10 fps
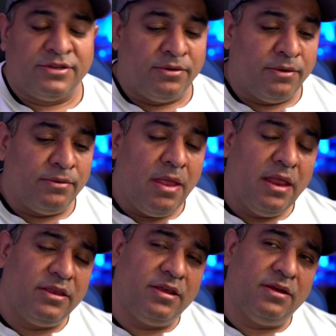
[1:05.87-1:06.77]
So
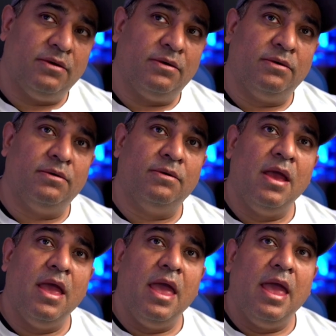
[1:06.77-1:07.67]
to
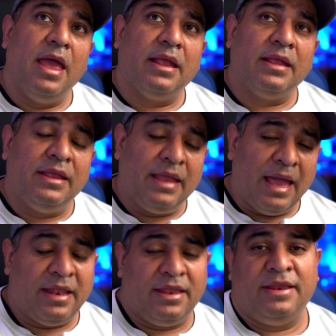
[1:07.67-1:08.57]

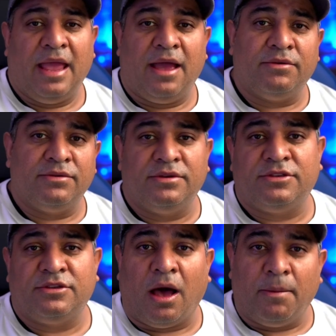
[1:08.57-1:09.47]
get down to
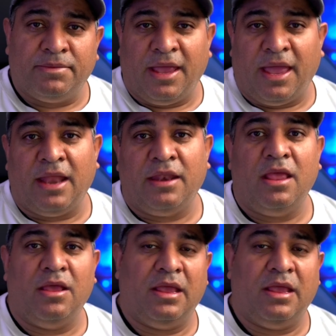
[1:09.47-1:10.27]
top 10